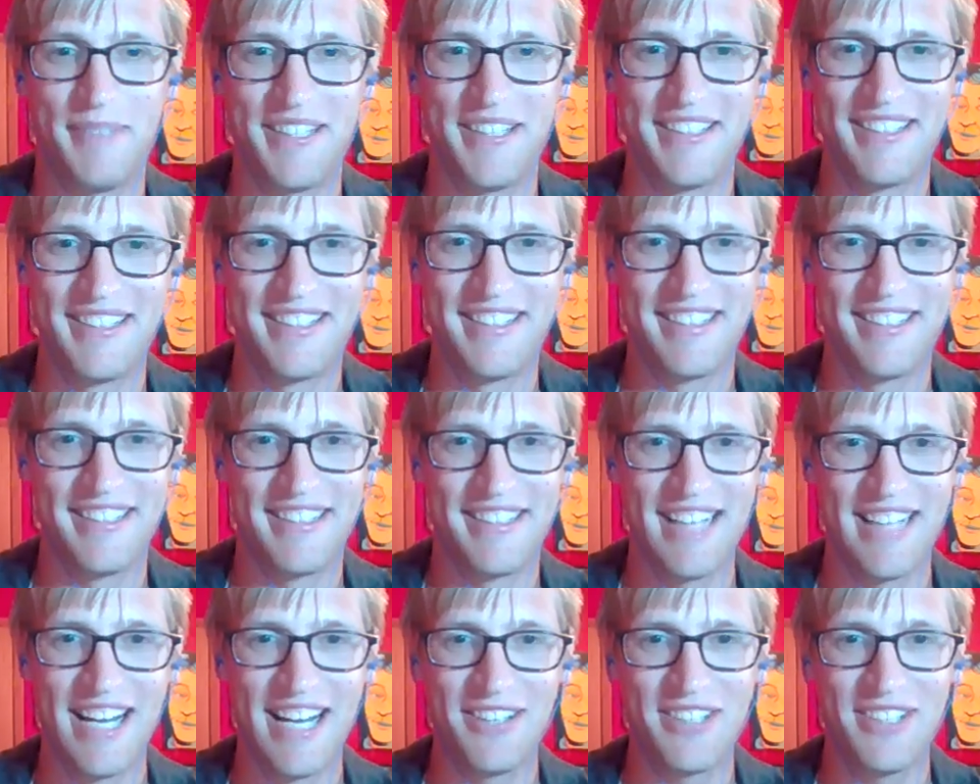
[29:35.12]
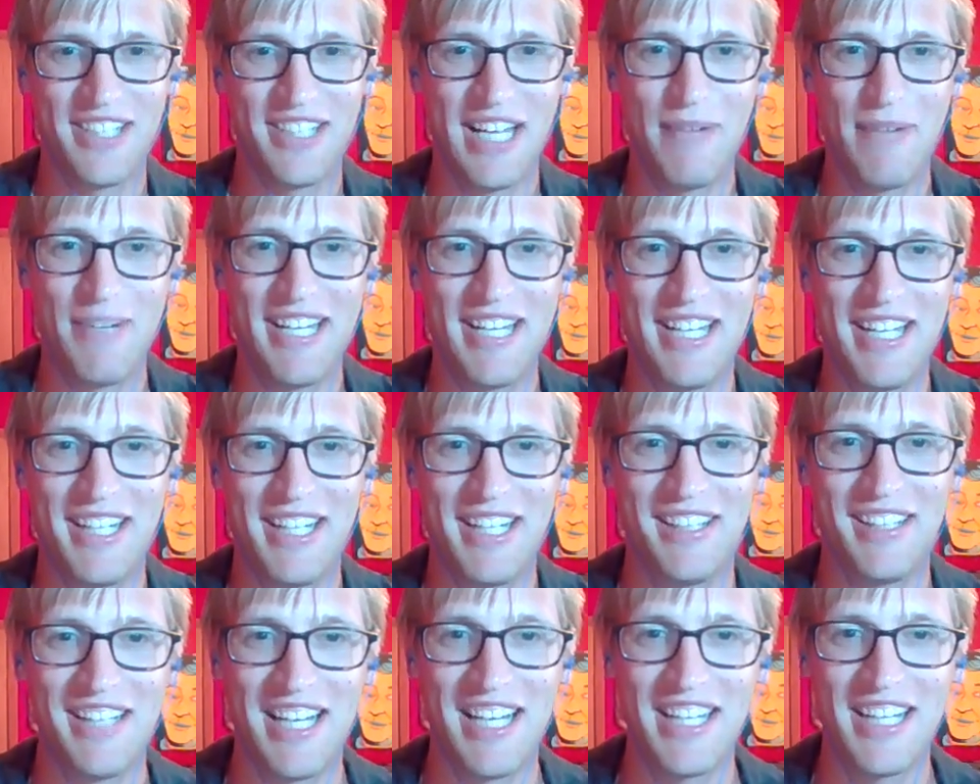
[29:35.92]
And now today we hear
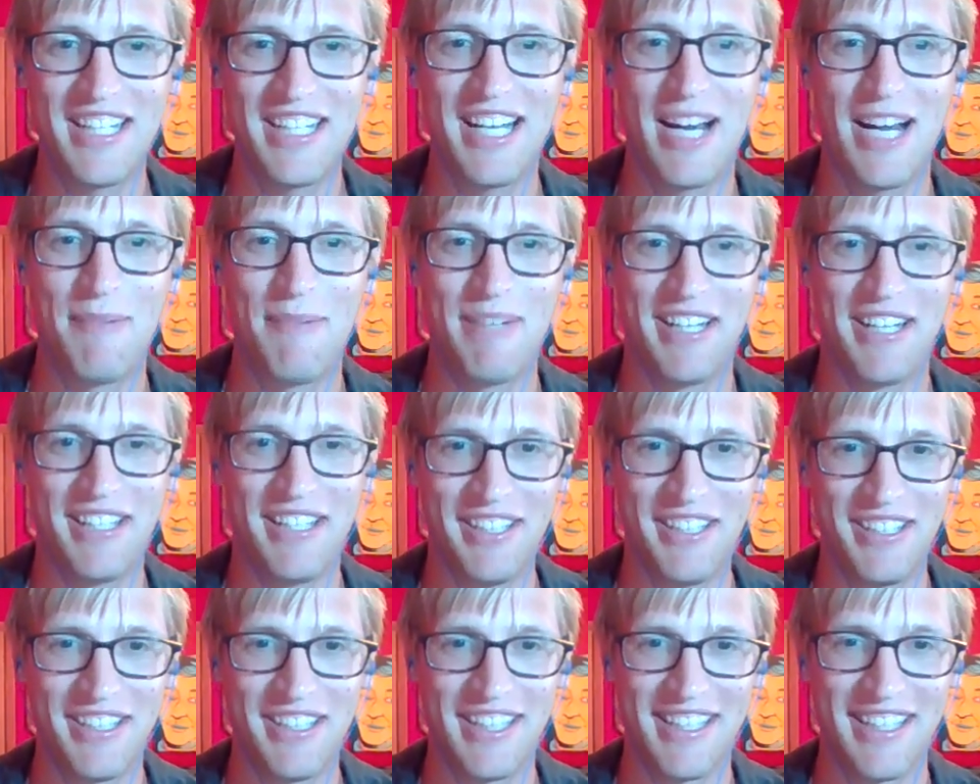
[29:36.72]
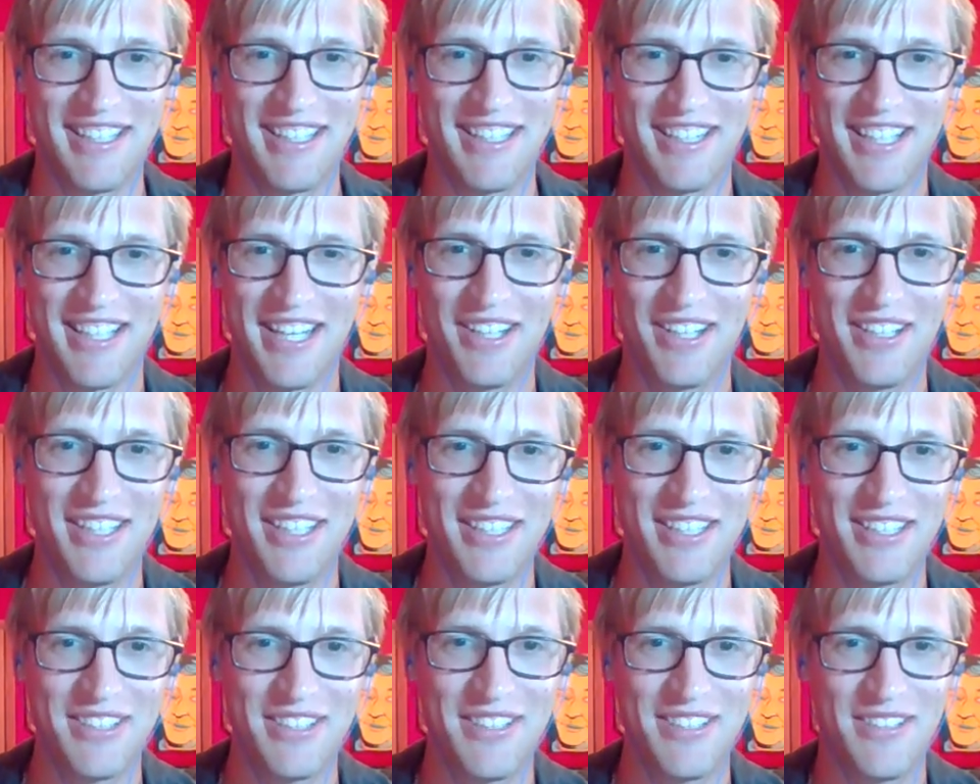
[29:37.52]
a lot of comedy on the internet, and the
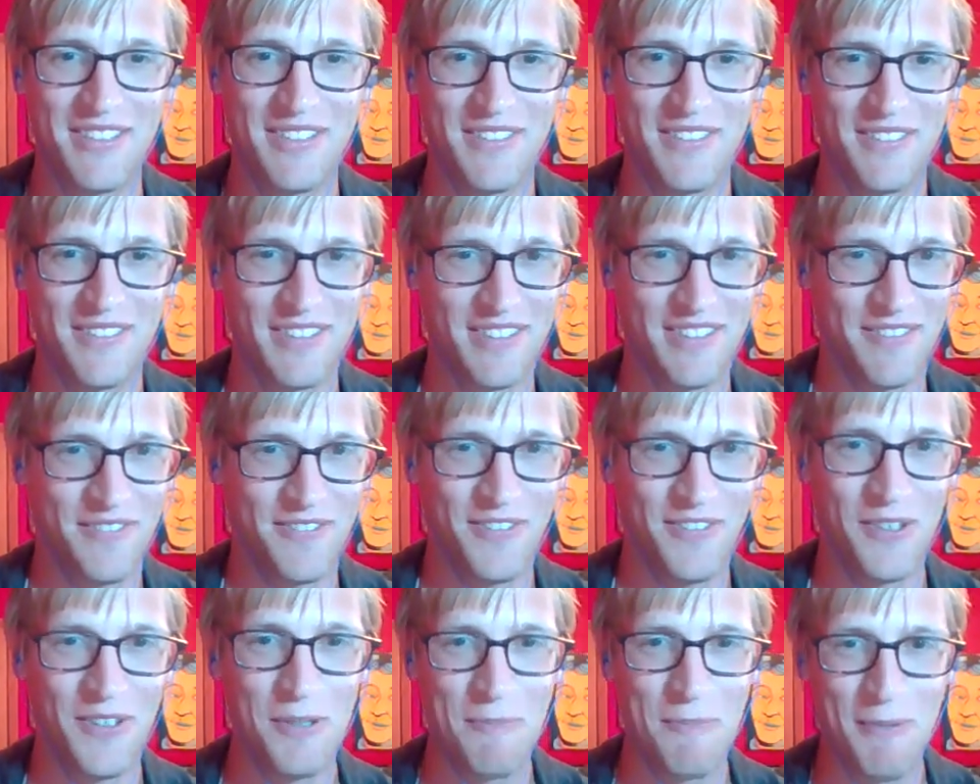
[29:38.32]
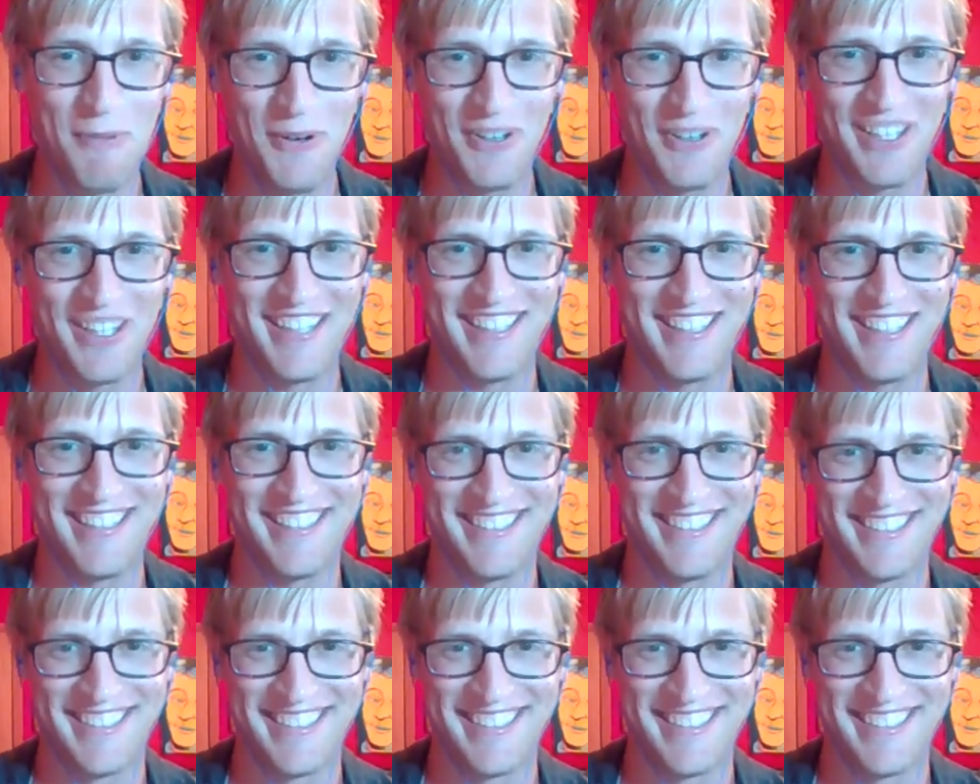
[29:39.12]
internet is full bore.